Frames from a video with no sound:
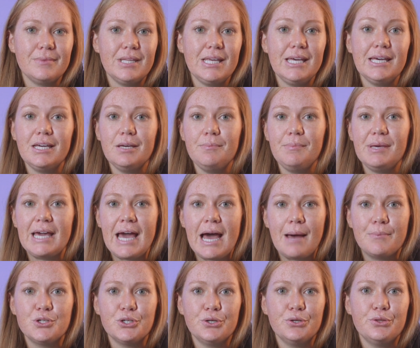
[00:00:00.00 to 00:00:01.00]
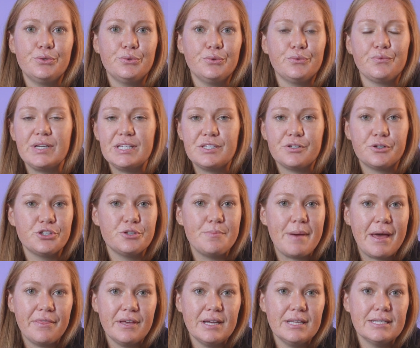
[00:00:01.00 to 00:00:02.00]
It can be captured through research
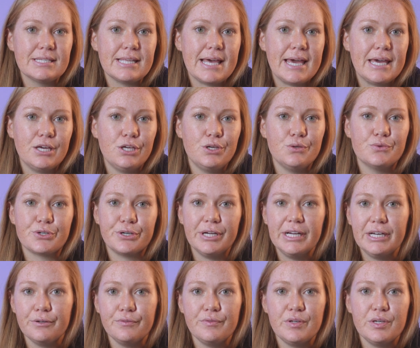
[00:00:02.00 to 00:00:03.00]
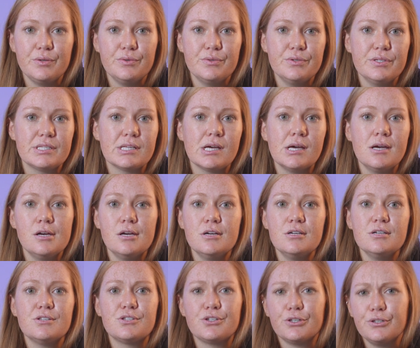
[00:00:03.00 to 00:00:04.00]
methods like user interviews,
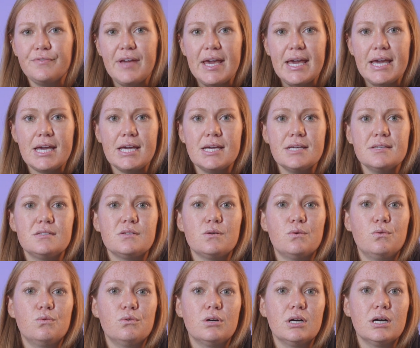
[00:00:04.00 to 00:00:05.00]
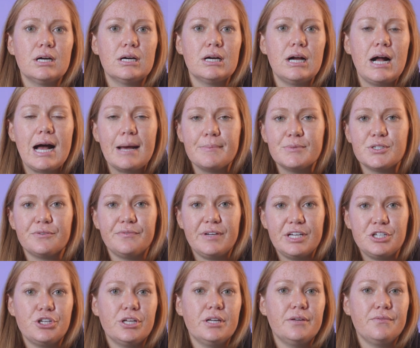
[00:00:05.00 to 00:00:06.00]
surveys, or
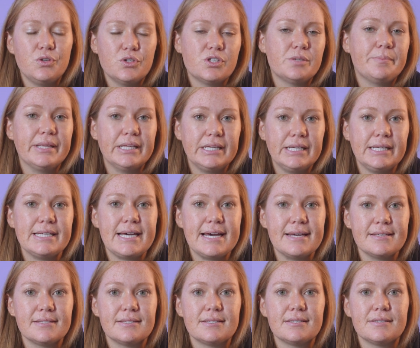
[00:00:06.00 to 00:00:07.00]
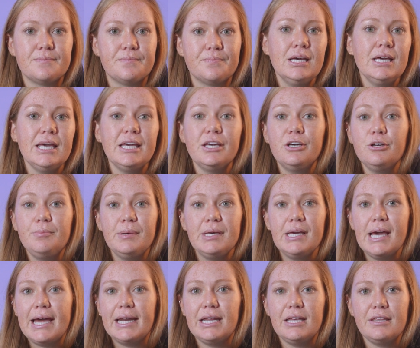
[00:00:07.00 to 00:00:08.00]
observation of usability tests. It could
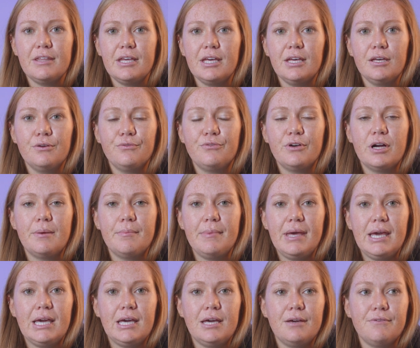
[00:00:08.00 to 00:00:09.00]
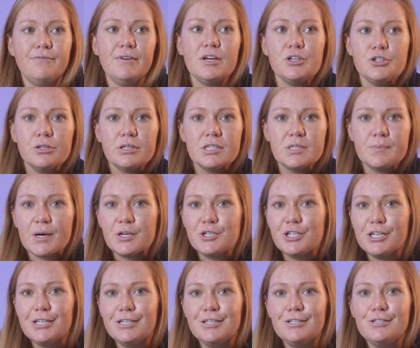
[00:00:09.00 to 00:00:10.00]
be anything from a facial
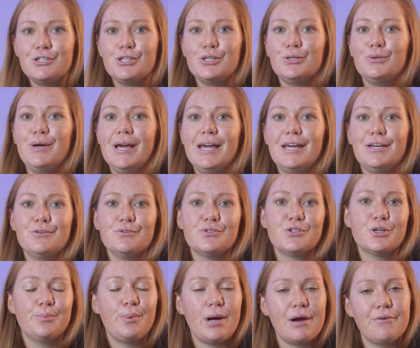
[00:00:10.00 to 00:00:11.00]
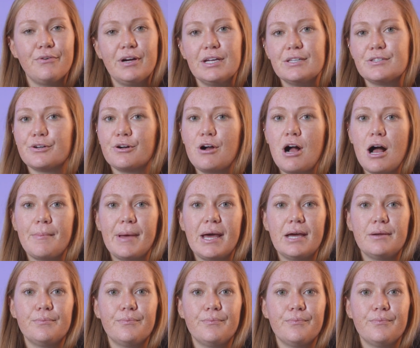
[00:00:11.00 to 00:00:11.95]
expression to a user preference or comment.